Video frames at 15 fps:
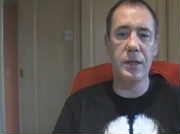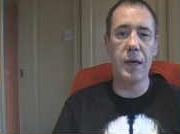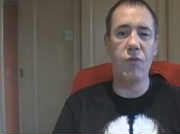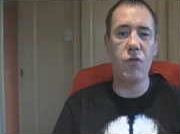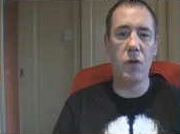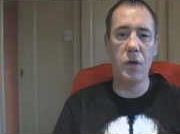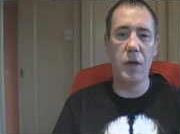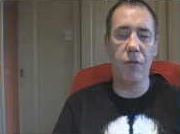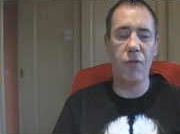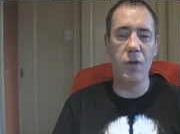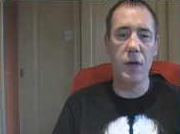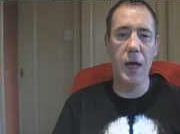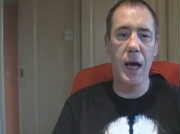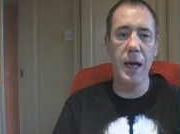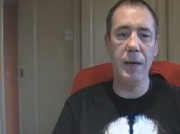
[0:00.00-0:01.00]
several
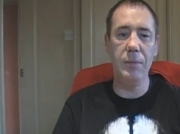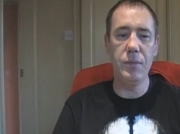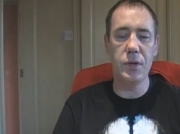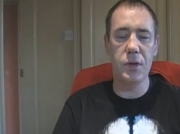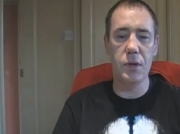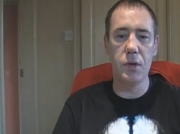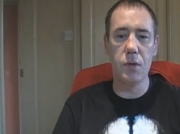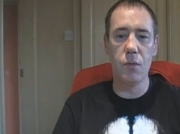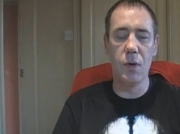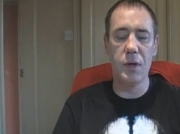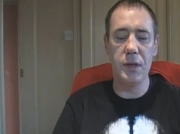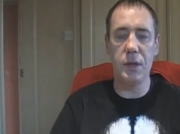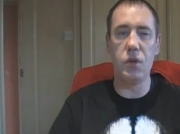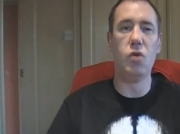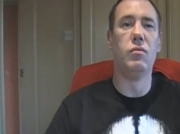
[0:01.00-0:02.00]
different games,
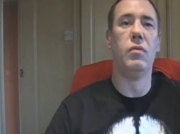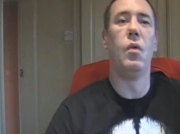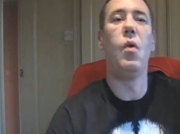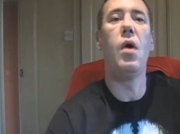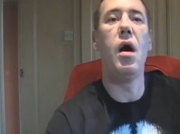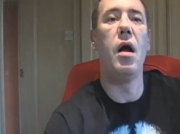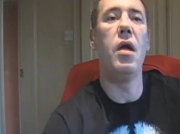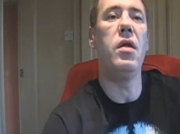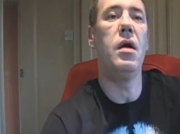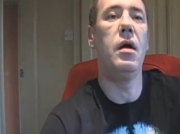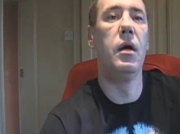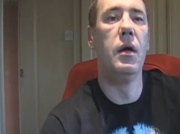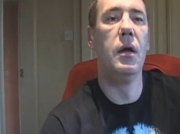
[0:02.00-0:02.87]
which is number one.